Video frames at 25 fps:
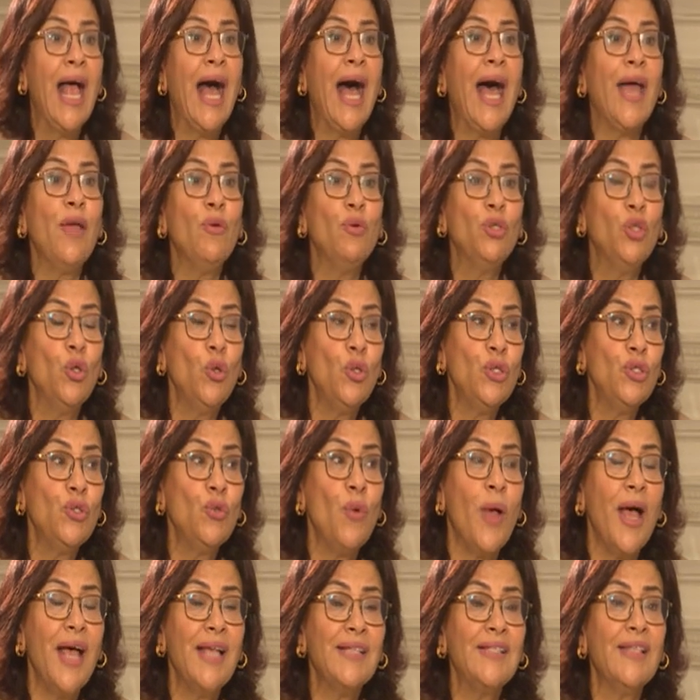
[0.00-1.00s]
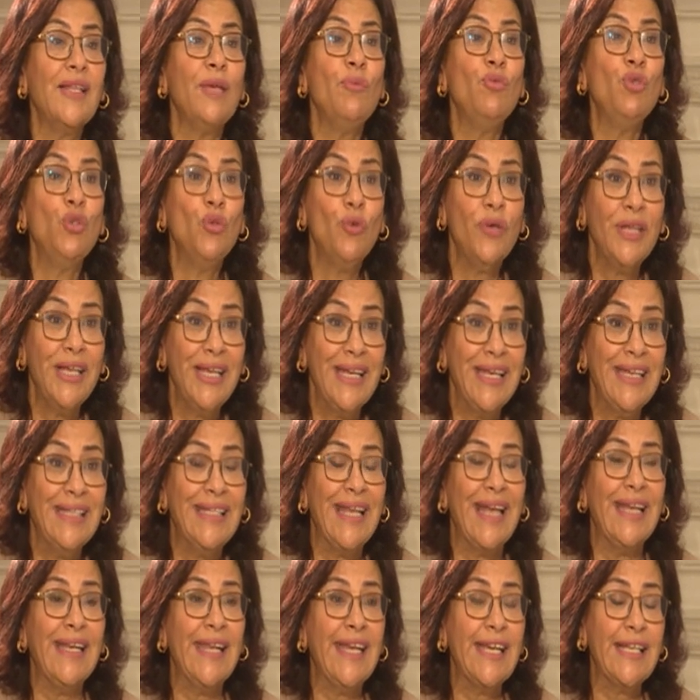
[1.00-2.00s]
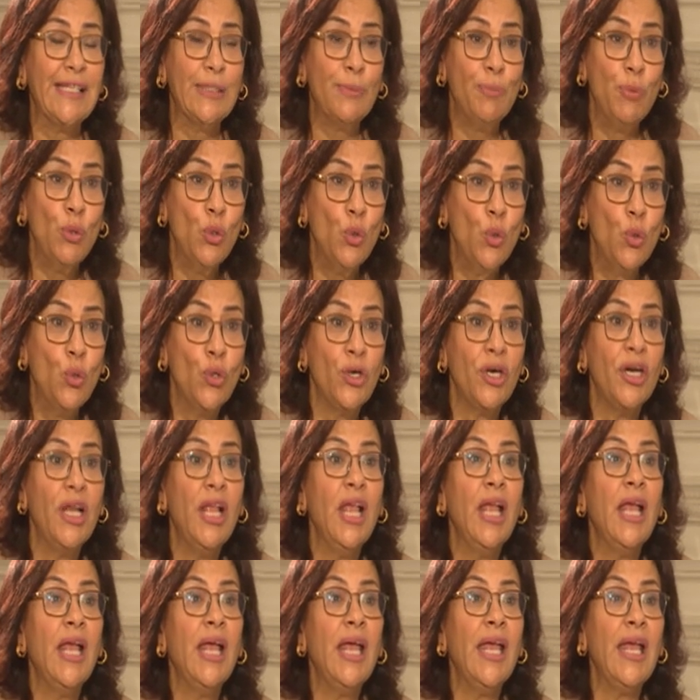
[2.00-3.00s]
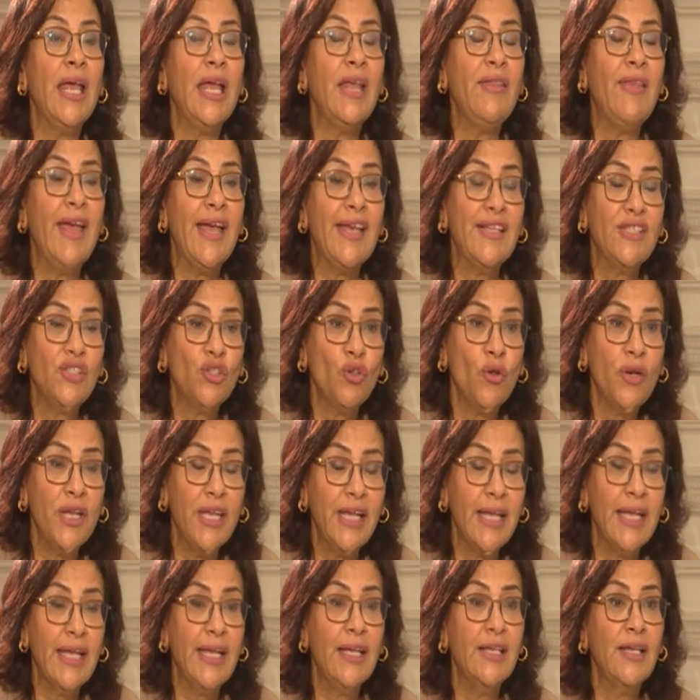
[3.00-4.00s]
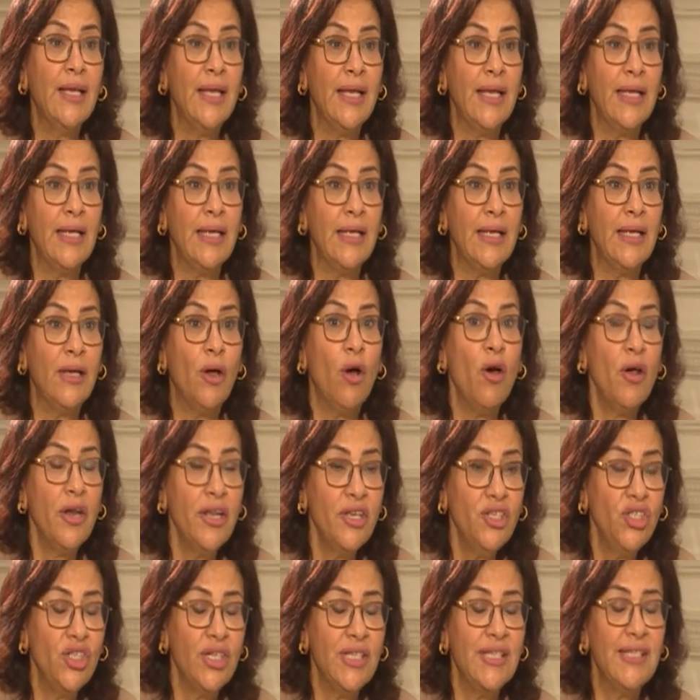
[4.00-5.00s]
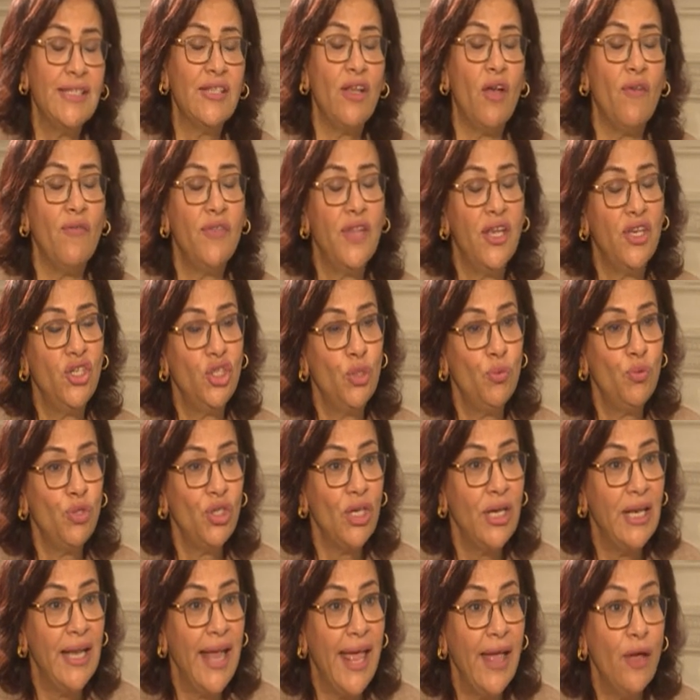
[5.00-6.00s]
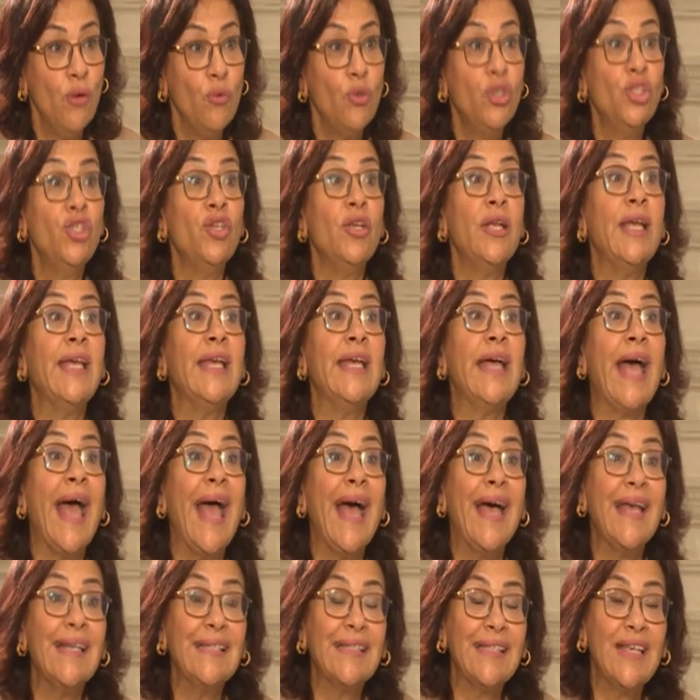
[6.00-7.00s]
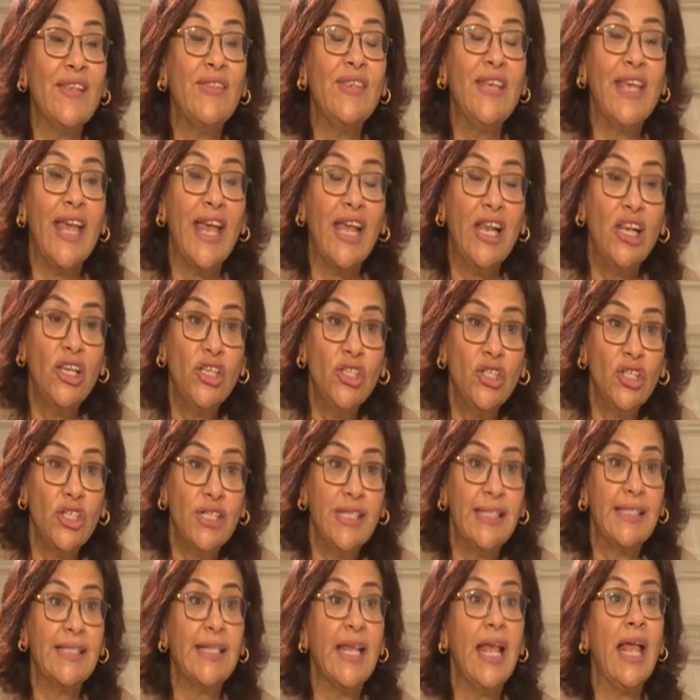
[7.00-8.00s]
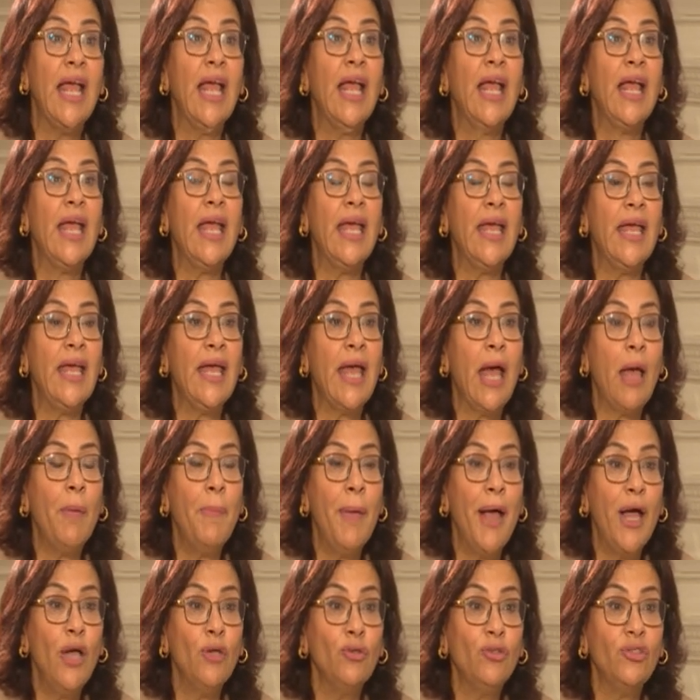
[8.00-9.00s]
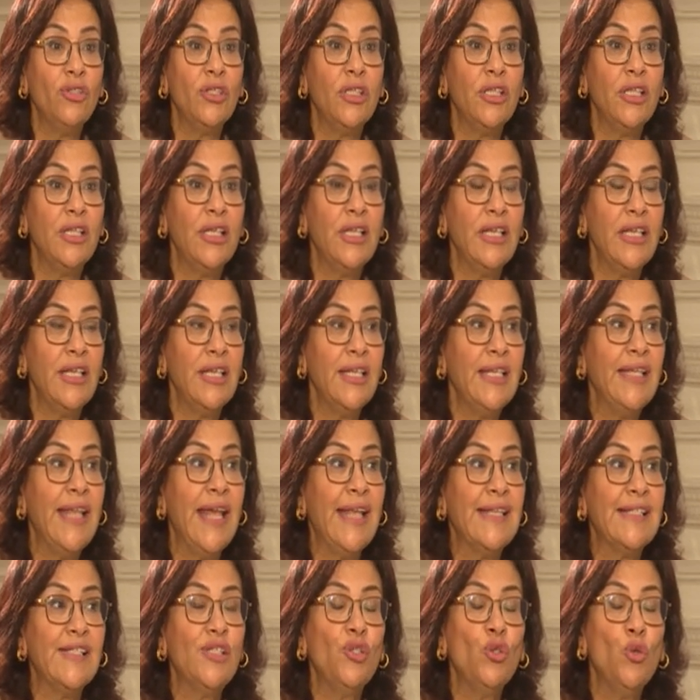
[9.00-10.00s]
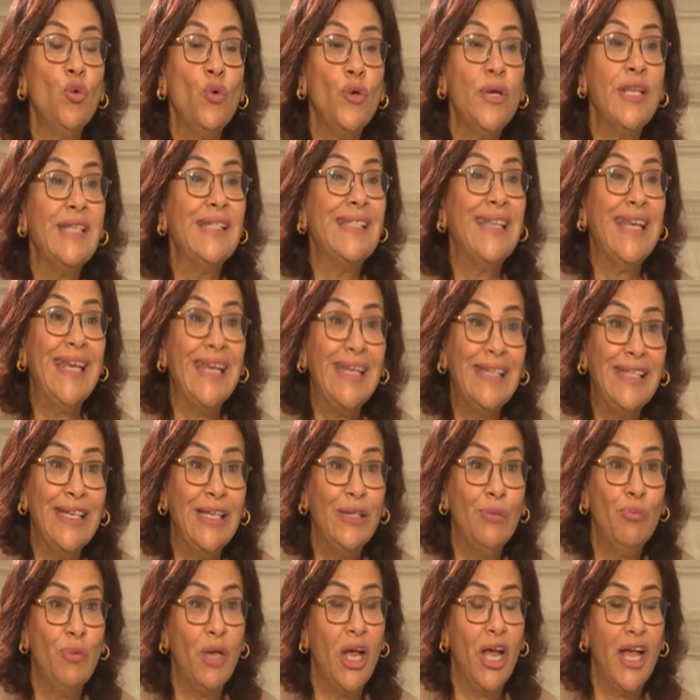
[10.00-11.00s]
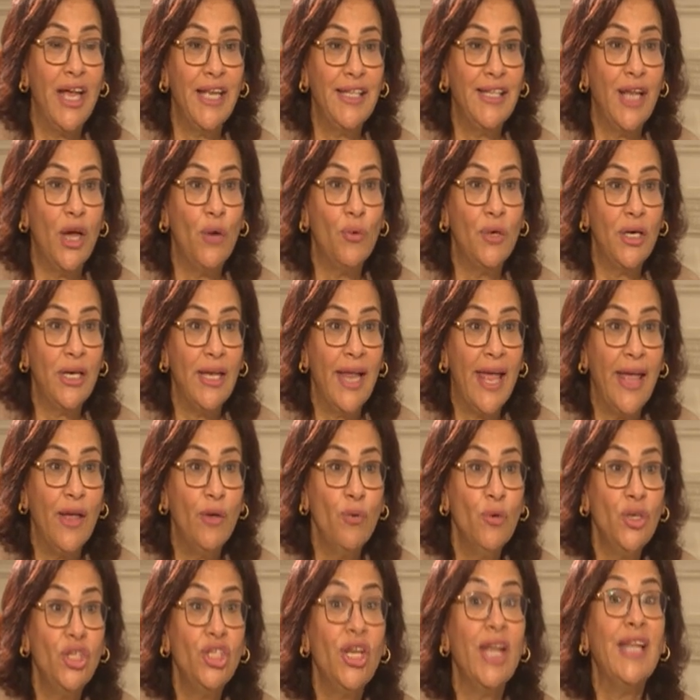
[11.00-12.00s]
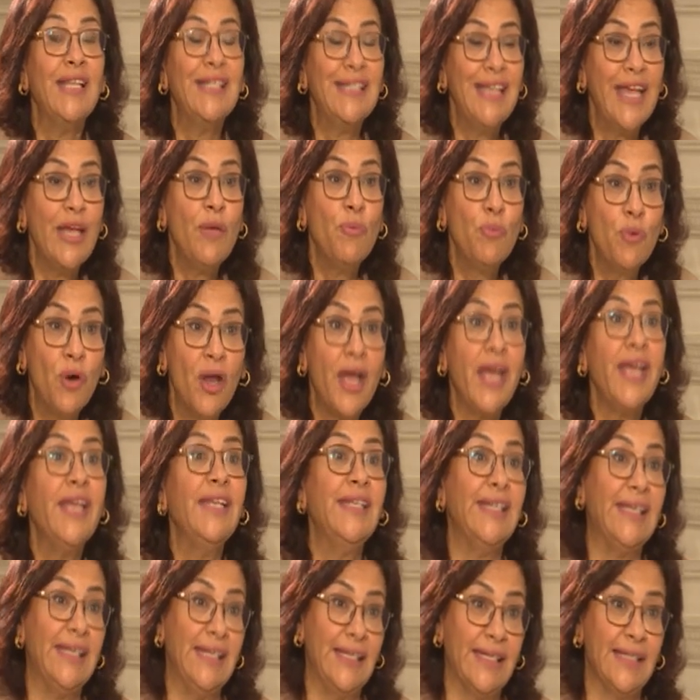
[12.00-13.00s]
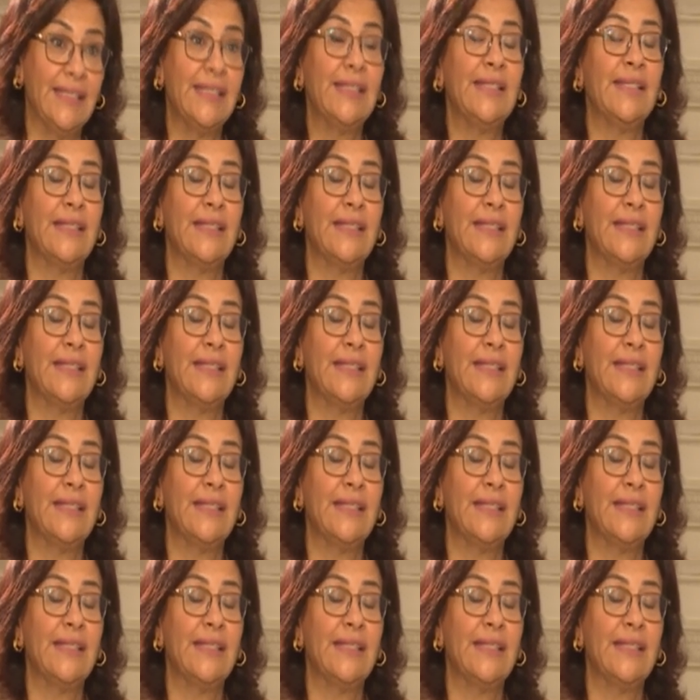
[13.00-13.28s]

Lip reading: I would also ask them to read and explore the historical origins of the Egyptian language, ask the elders about the stories hidden behind our language, and take pride in it.